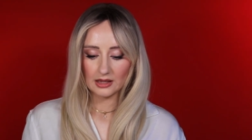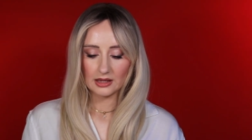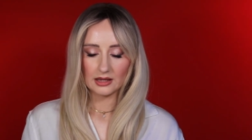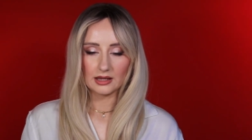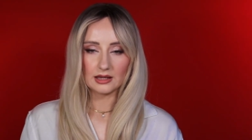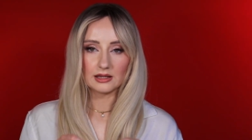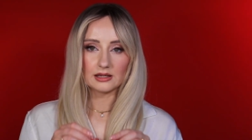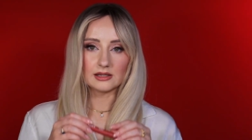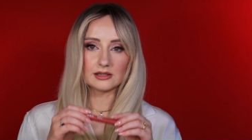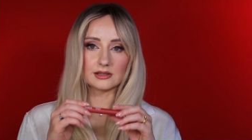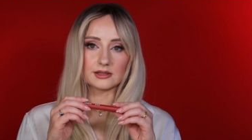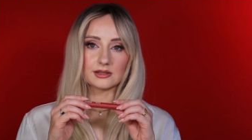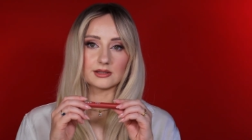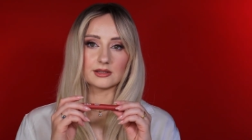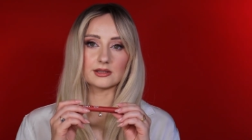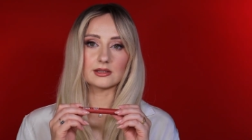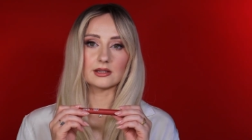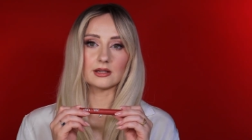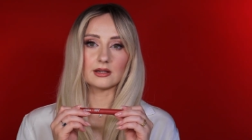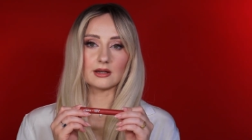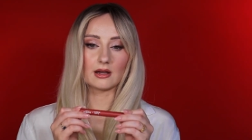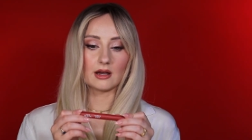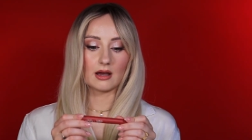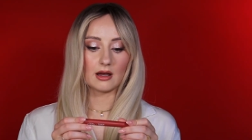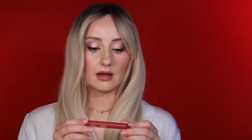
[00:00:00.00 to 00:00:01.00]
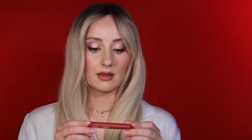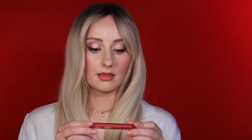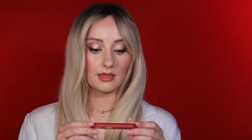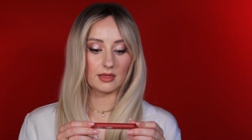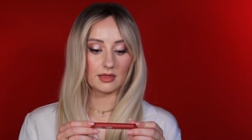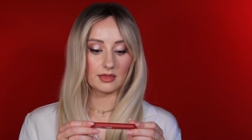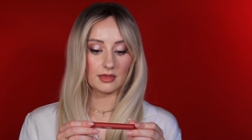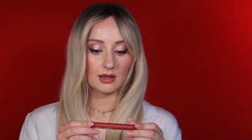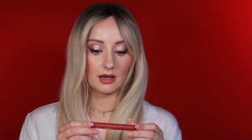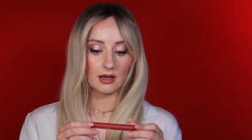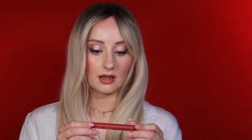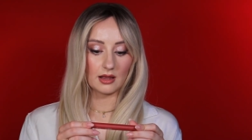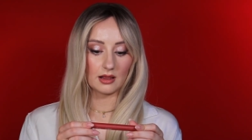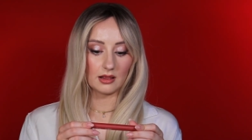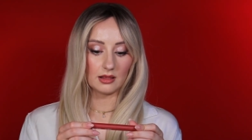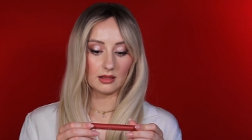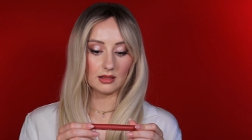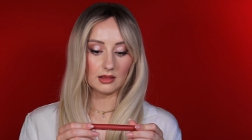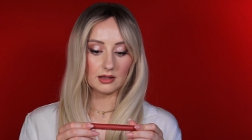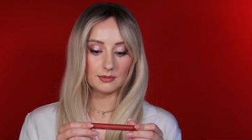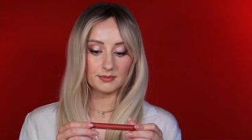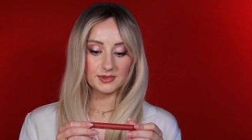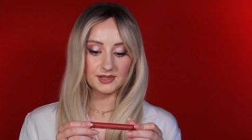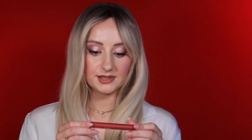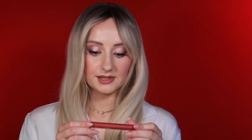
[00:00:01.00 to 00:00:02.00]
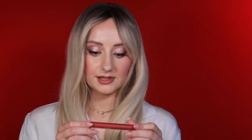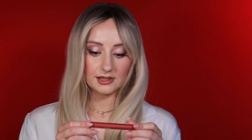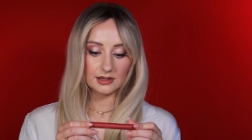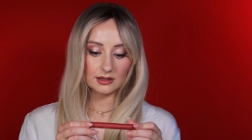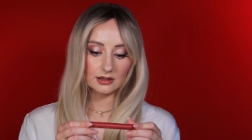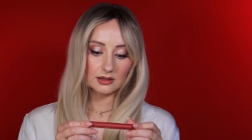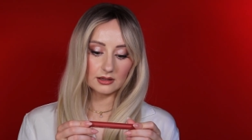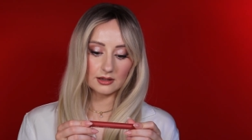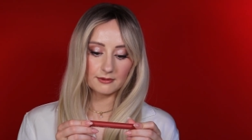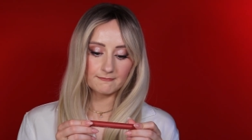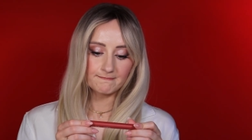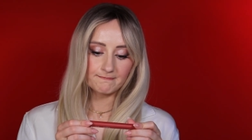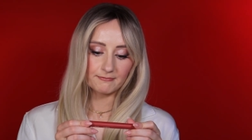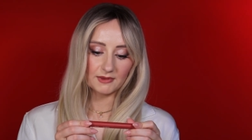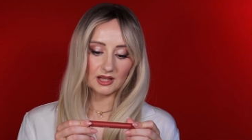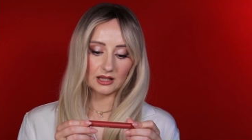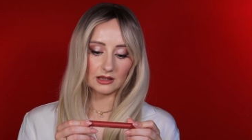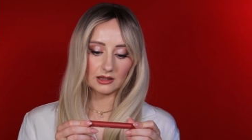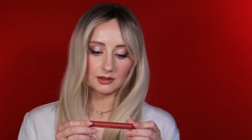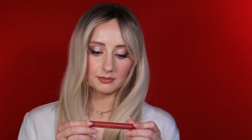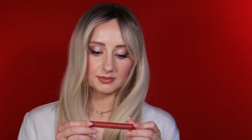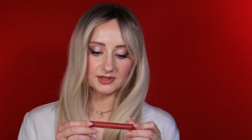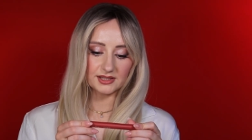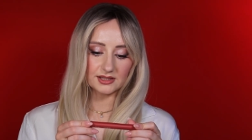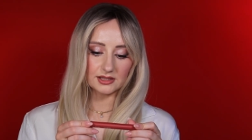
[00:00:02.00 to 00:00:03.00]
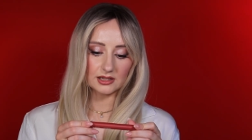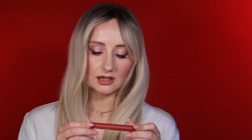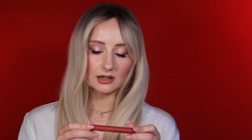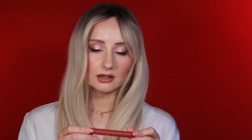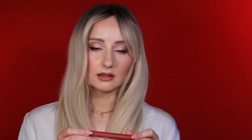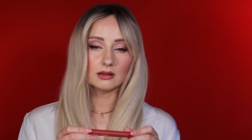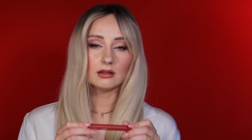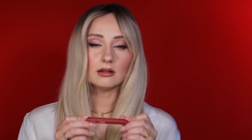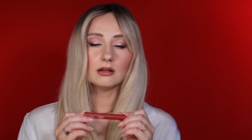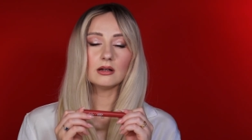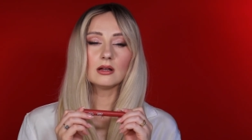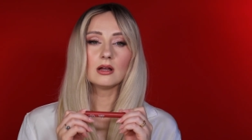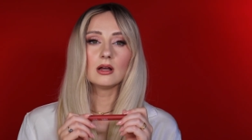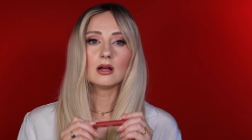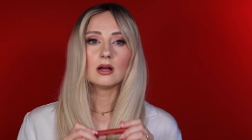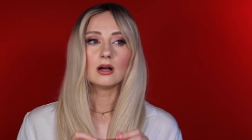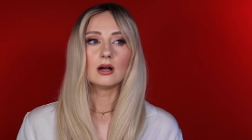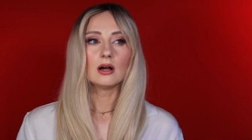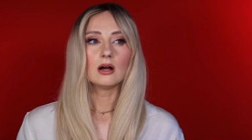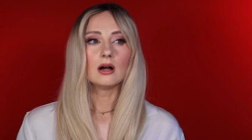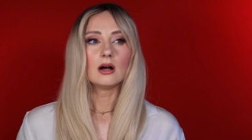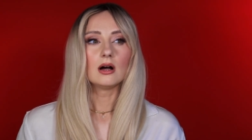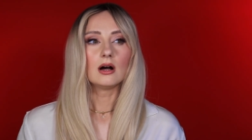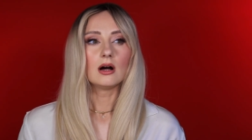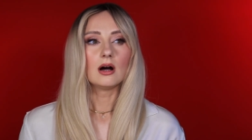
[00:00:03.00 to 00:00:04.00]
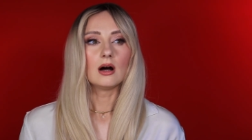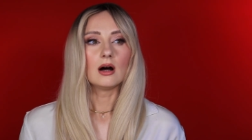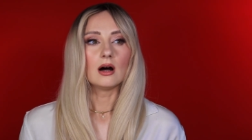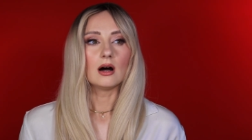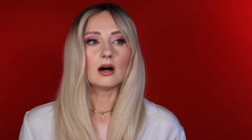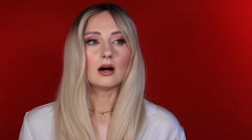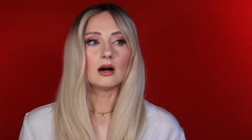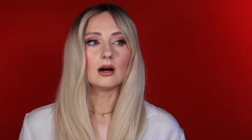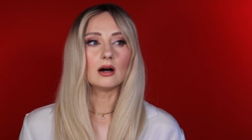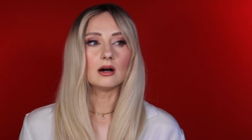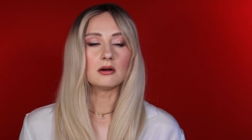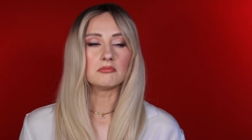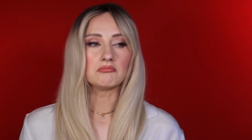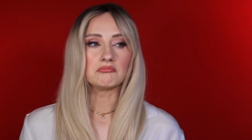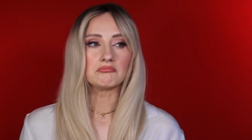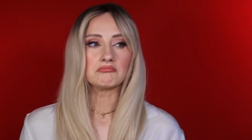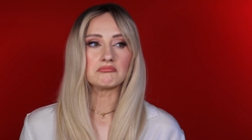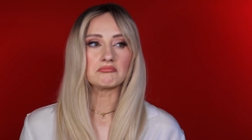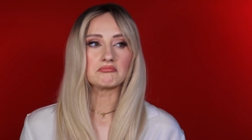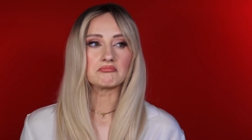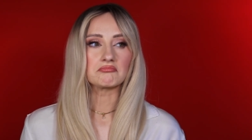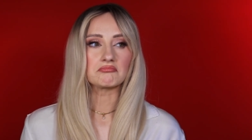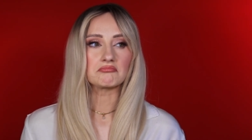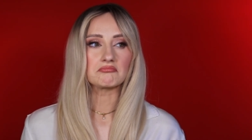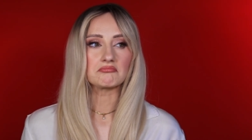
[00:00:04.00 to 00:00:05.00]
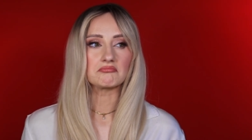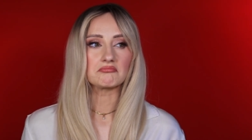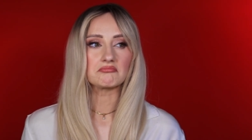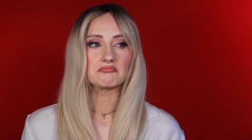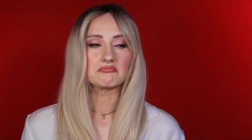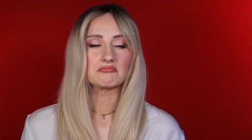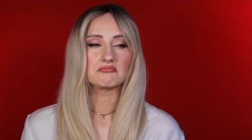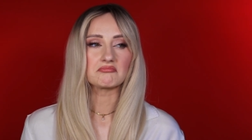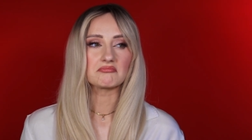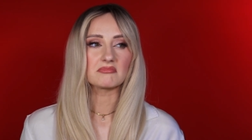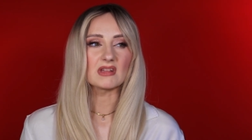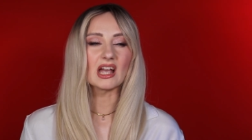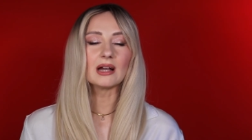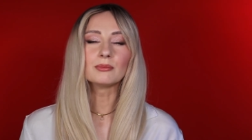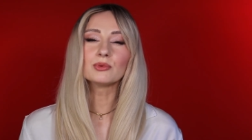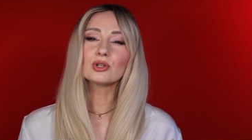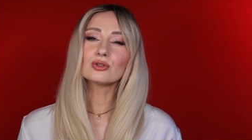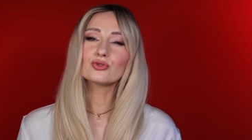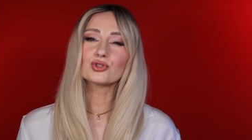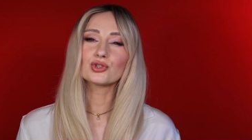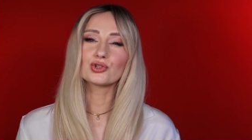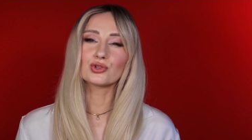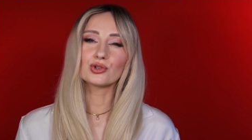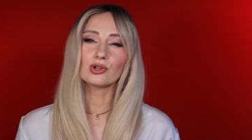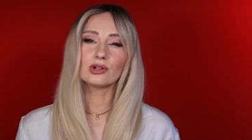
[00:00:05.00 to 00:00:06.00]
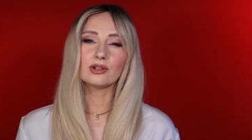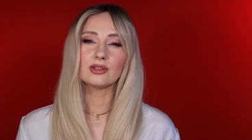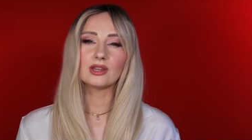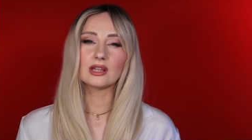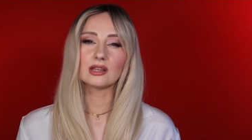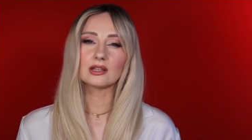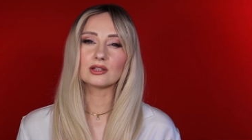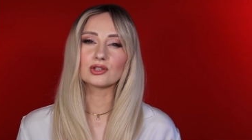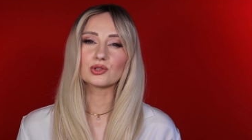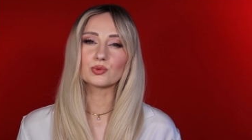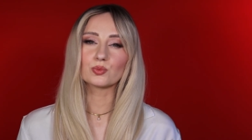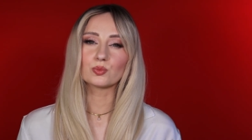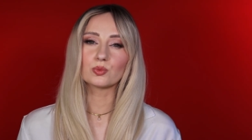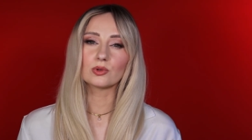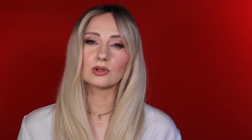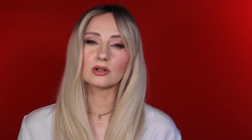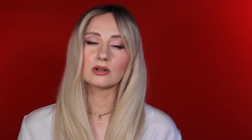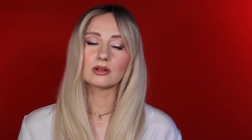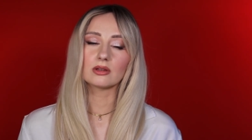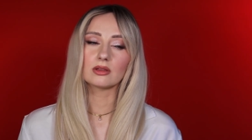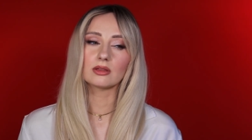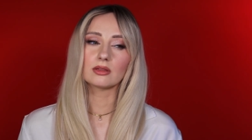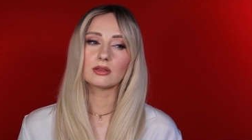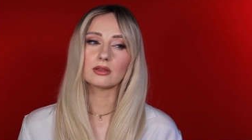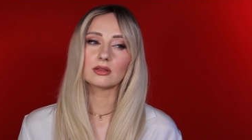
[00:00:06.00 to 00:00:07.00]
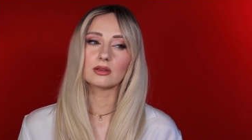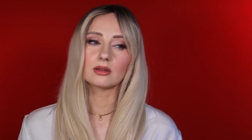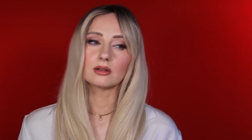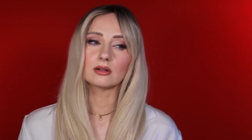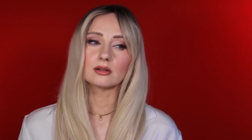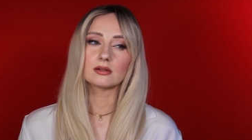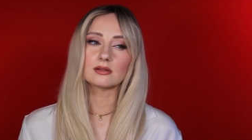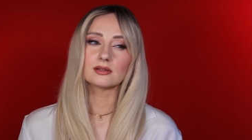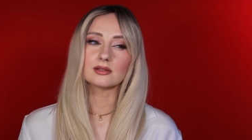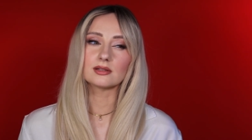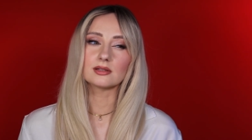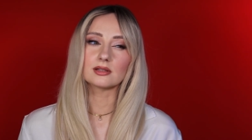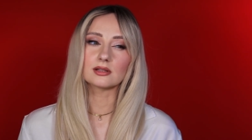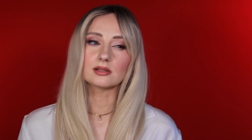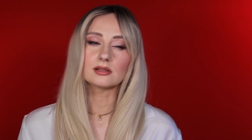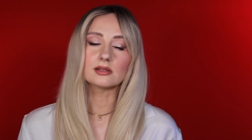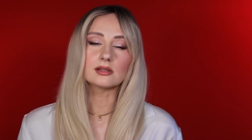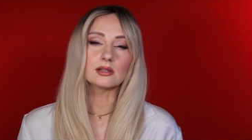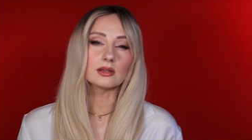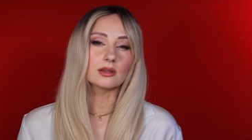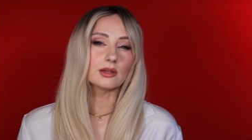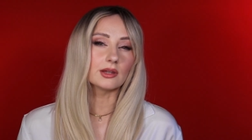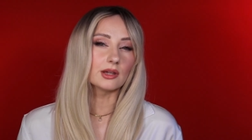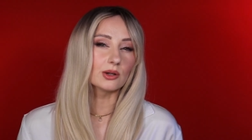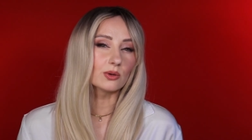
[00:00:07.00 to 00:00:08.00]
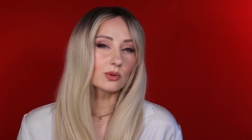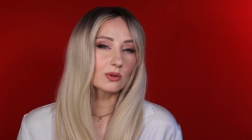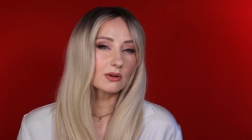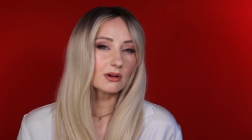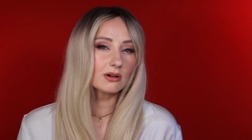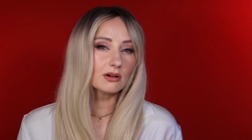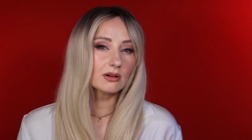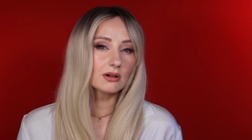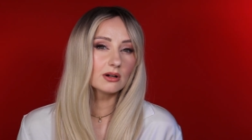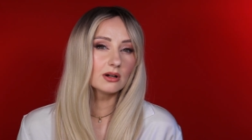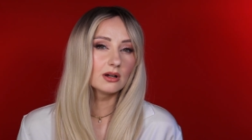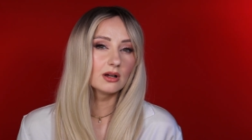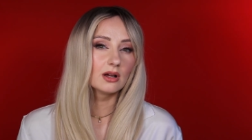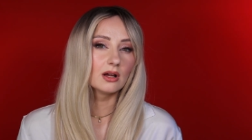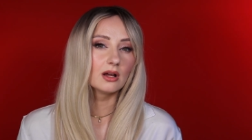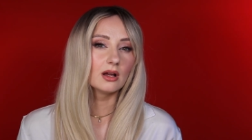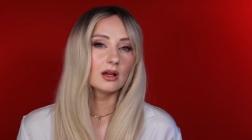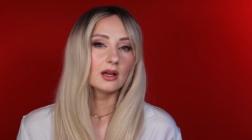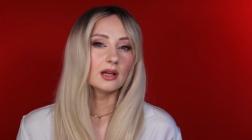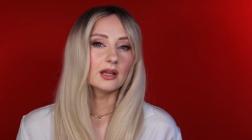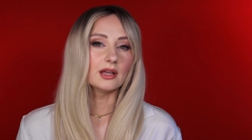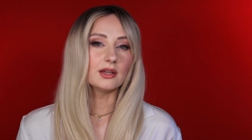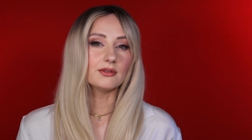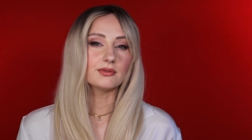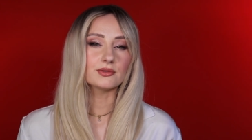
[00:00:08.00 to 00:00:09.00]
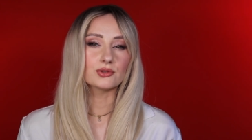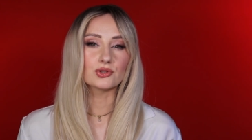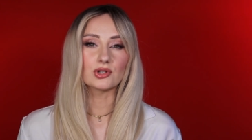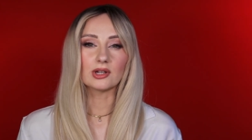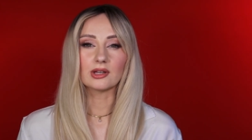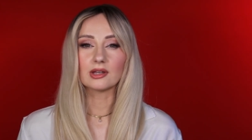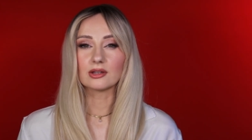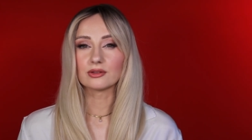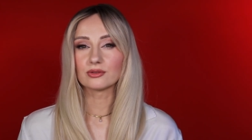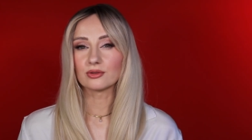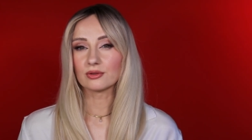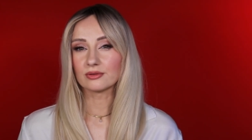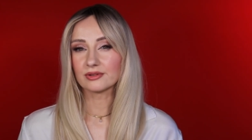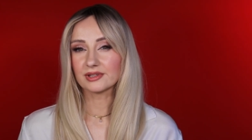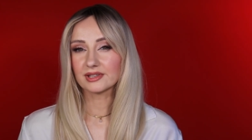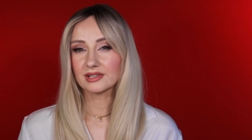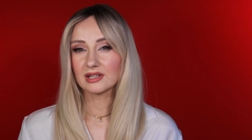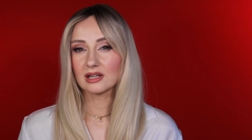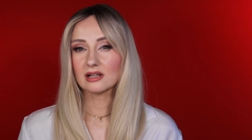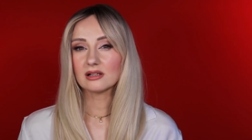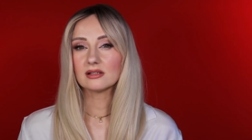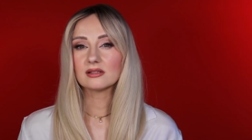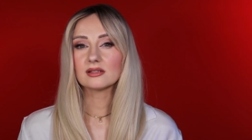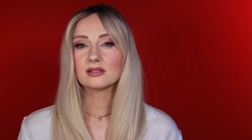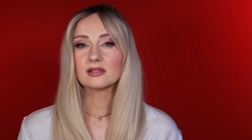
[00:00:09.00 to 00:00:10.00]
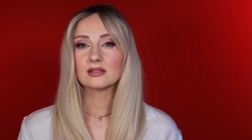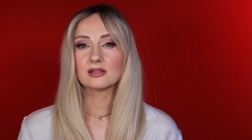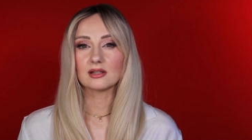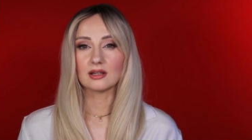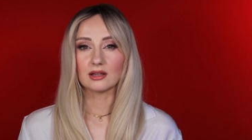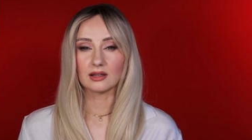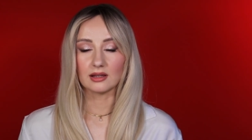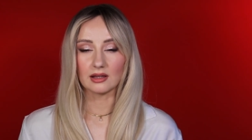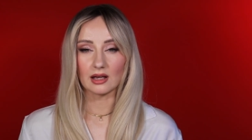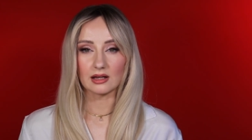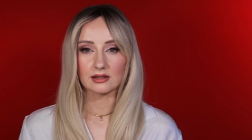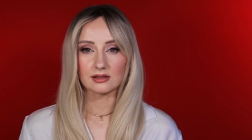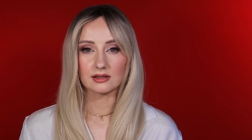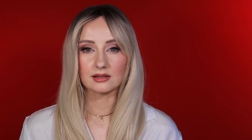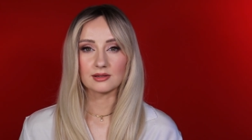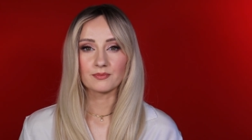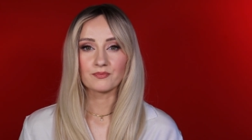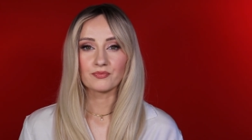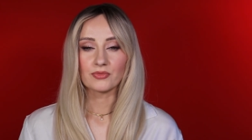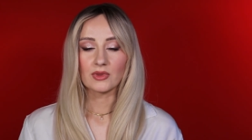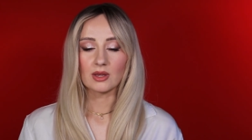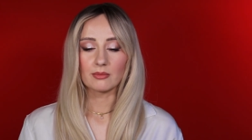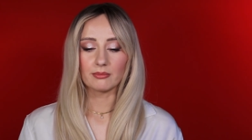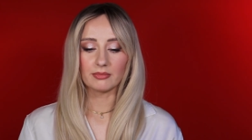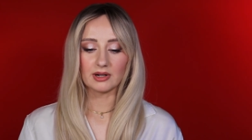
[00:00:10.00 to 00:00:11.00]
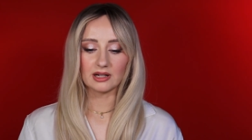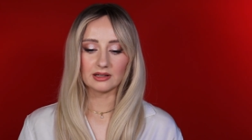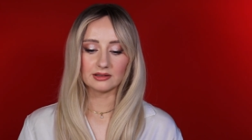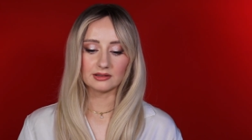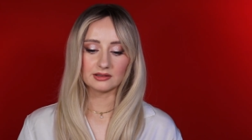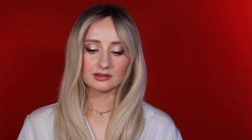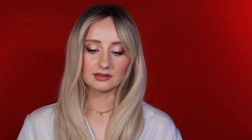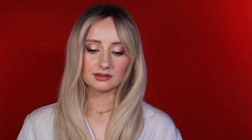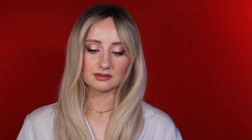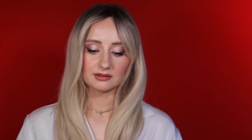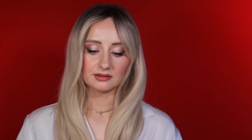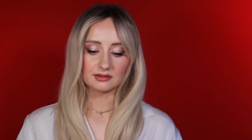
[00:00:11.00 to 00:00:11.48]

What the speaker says: is the lipstick, lip styler. I'm not sure that it's worth 16 euro. If you take it on sales, yes, but